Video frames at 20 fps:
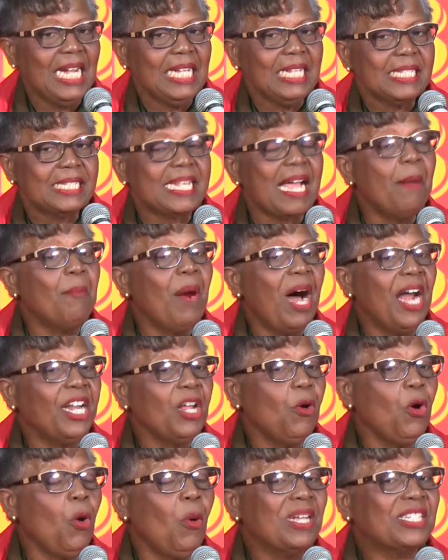Somebody
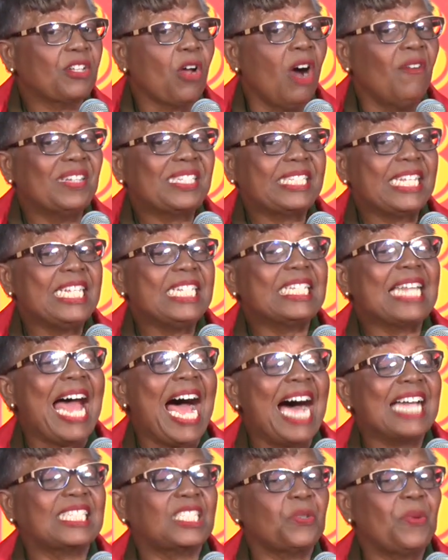who was overseas
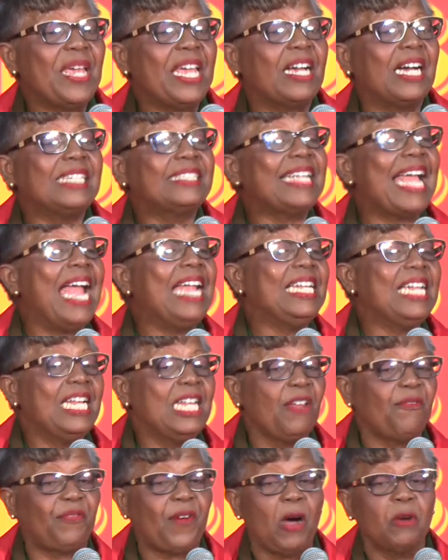last week attended
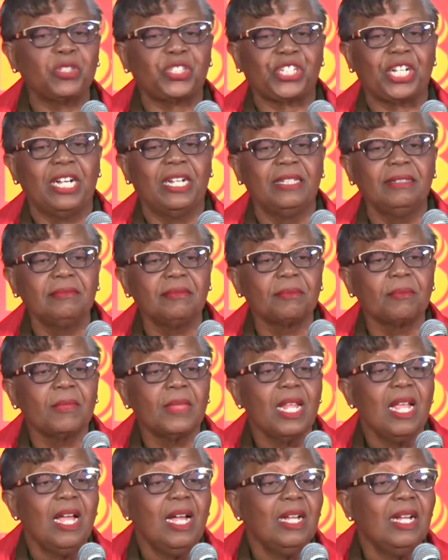the function.
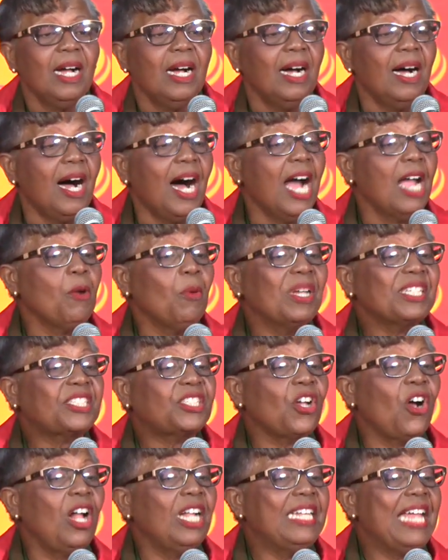I was
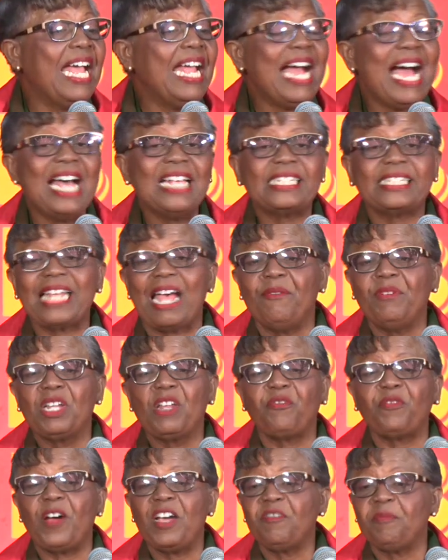told they had
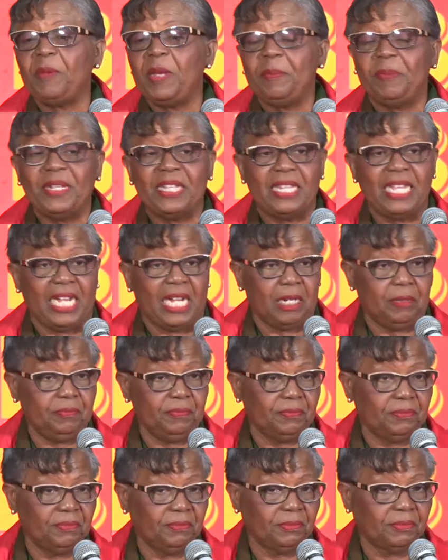75 people there.
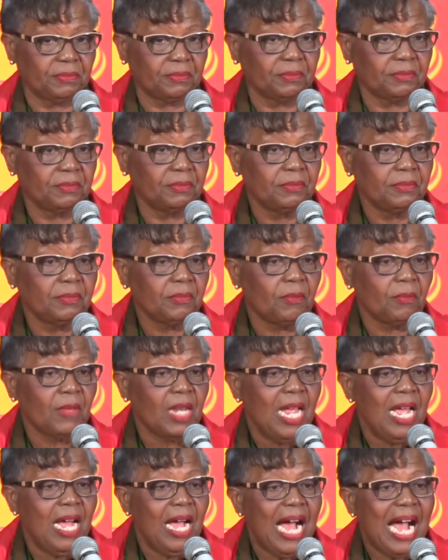
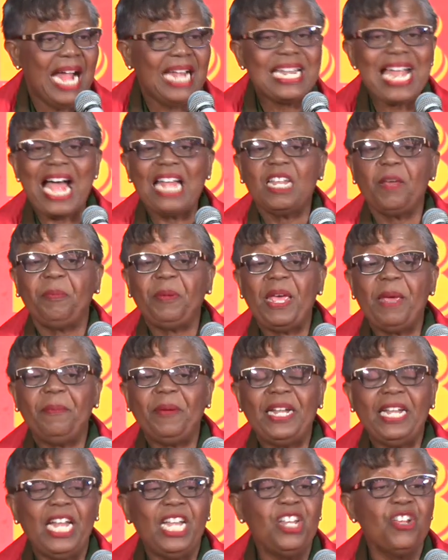And that the
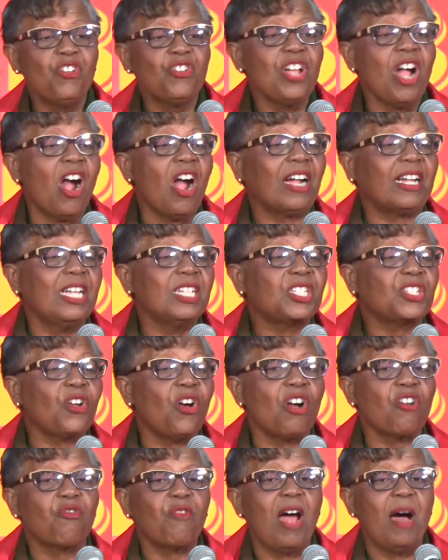people in New York and
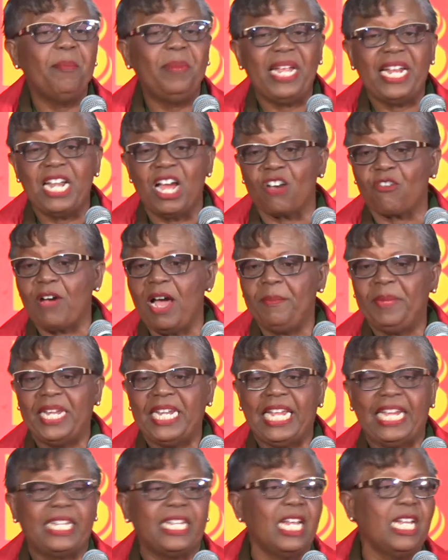so grumbling
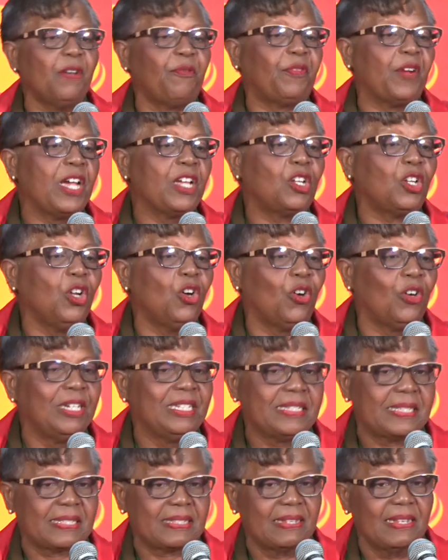and eating the fine
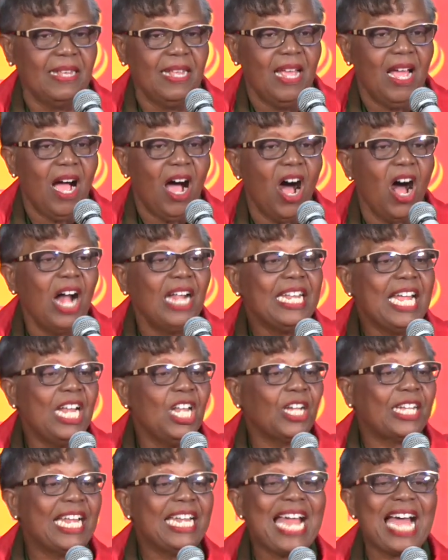clothes. All they're
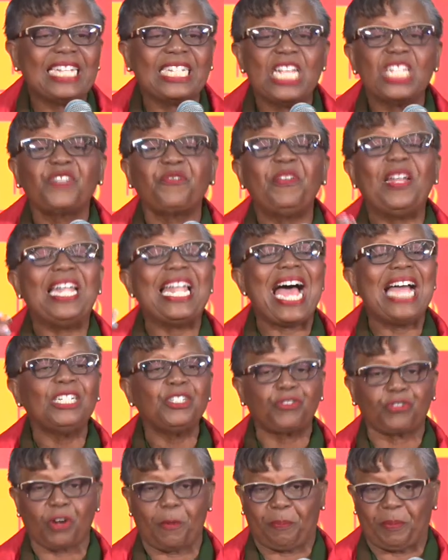looking at is
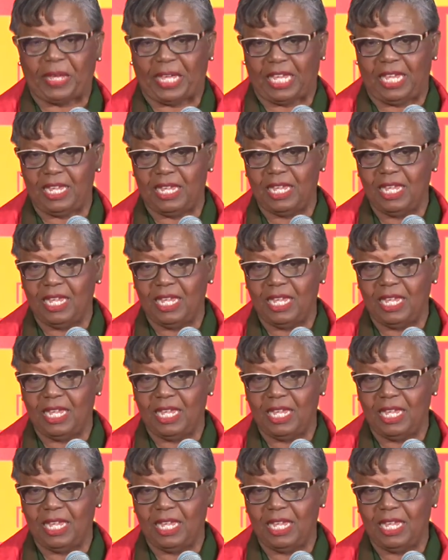philanthropy.